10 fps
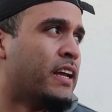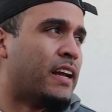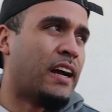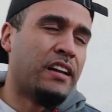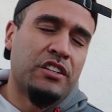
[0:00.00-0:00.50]

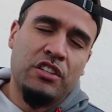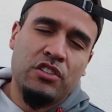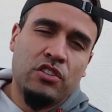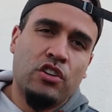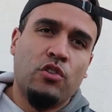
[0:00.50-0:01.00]
and kind of just
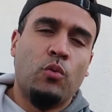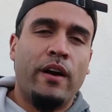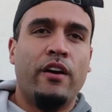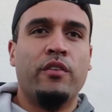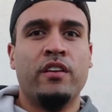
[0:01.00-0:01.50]
look
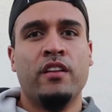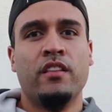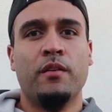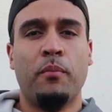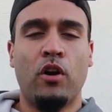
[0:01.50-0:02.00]
around
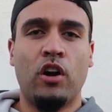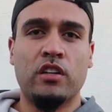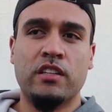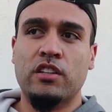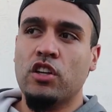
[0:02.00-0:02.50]
the
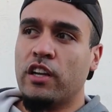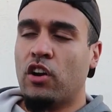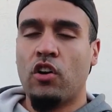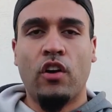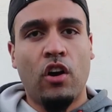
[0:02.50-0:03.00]
parks and look at
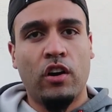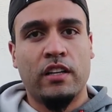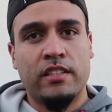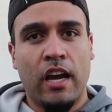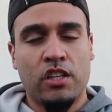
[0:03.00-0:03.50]
all the
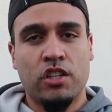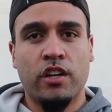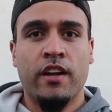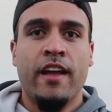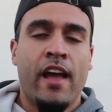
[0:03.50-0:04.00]
architecture